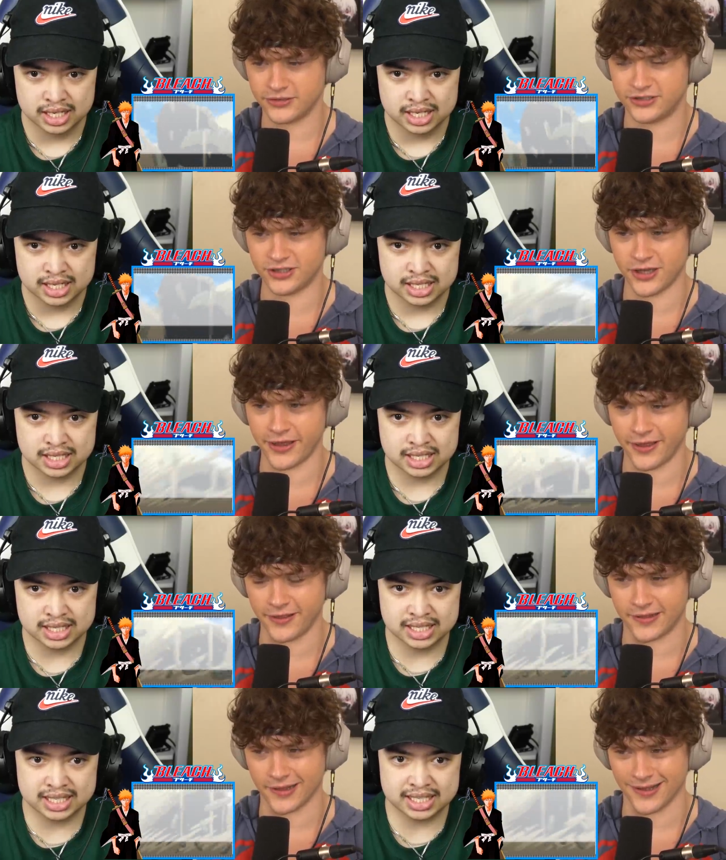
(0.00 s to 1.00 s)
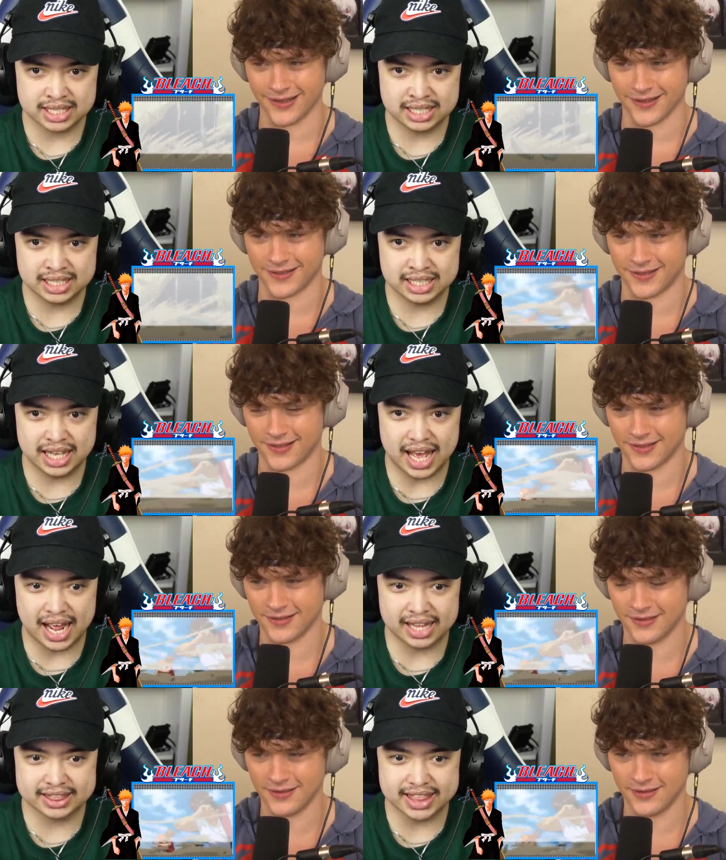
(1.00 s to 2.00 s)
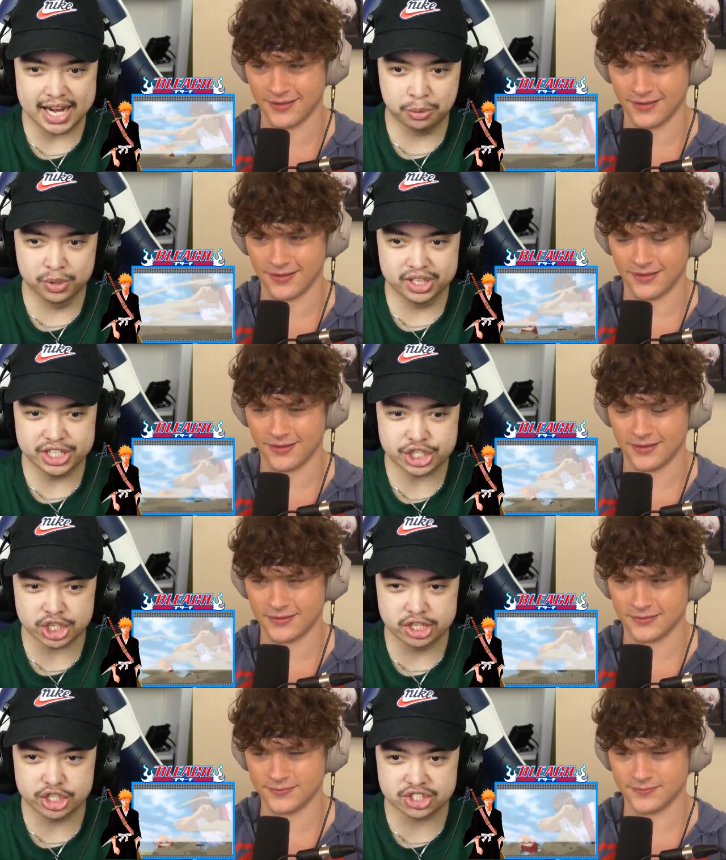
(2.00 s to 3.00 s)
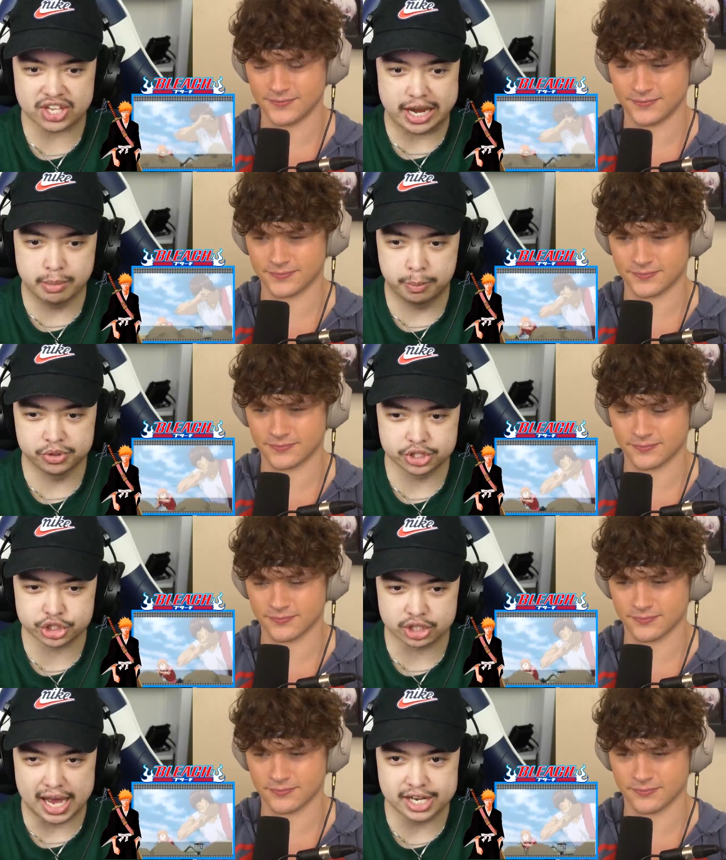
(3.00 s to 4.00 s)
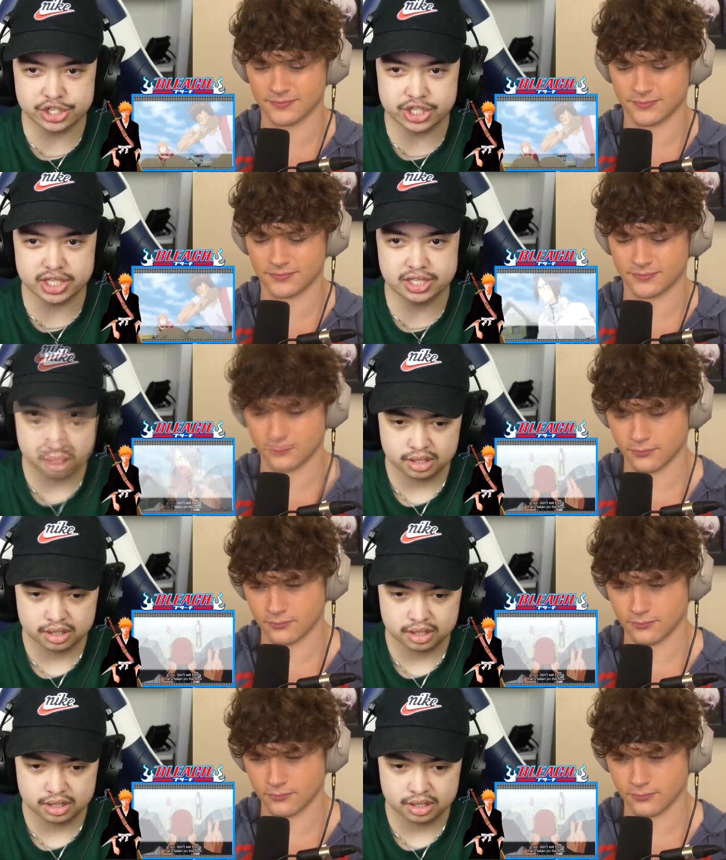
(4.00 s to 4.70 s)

Speaker 1: Jesus. Yeah, they really should have just came up with a strategy.